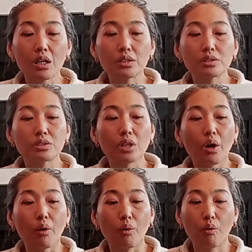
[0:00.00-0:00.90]

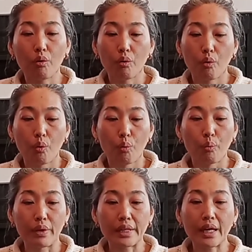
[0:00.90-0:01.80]
So
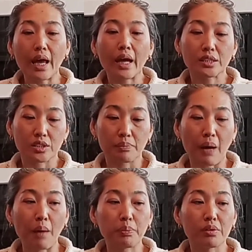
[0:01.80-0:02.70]
when they actually
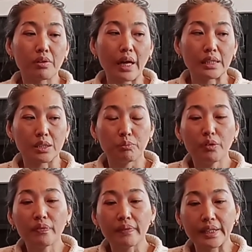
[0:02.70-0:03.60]
popular as a
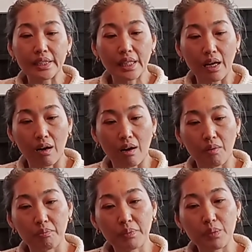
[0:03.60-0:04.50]
movement,
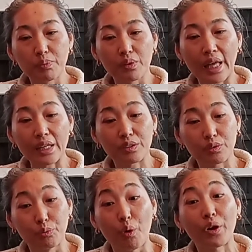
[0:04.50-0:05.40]
people like
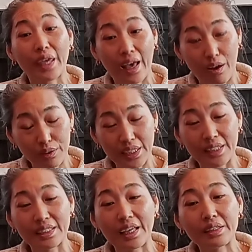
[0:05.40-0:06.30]
to work out
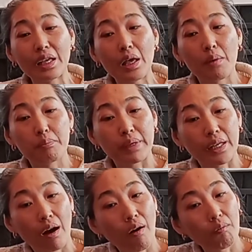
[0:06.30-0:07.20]
and then
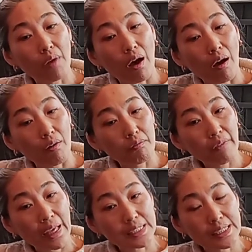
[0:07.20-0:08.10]
become
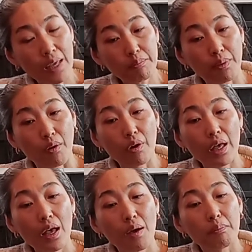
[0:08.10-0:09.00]
fast tempo.
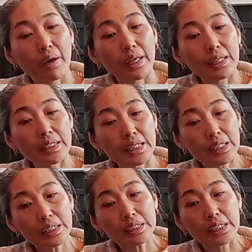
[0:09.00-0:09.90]
But in
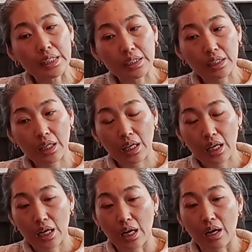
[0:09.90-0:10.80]
healing,
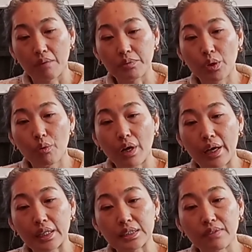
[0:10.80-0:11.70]

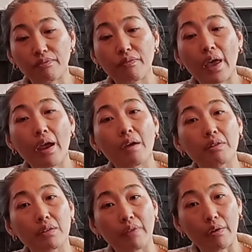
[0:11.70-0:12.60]
yoga is
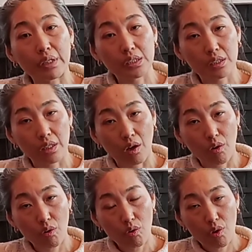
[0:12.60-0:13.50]
very, very
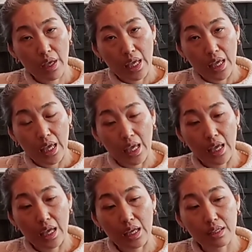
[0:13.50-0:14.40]
slow
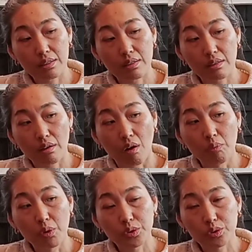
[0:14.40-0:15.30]
and
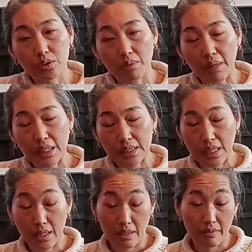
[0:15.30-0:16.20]
almost to the
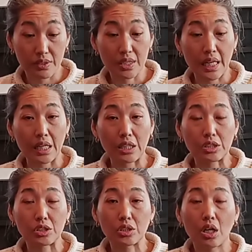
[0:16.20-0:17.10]
meditative
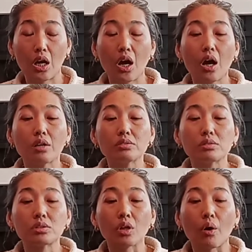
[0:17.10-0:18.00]
stage.
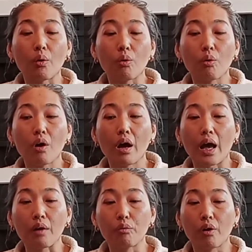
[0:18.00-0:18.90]
So
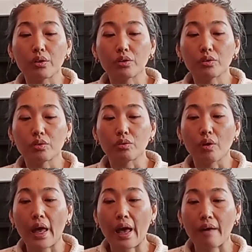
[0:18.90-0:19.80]
I want you to
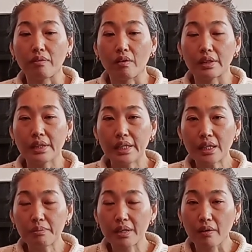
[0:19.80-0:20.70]
have a
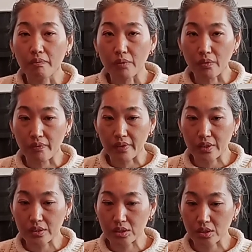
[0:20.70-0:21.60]
little bit of
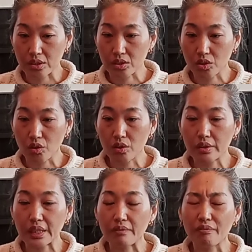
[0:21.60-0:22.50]
movement, just a
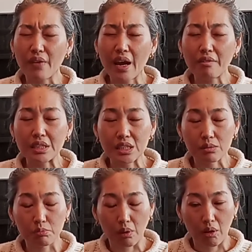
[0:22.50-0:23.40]
circling, very
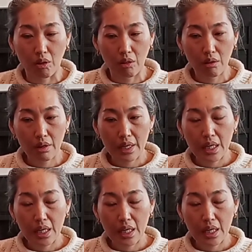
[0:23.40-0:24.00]
small,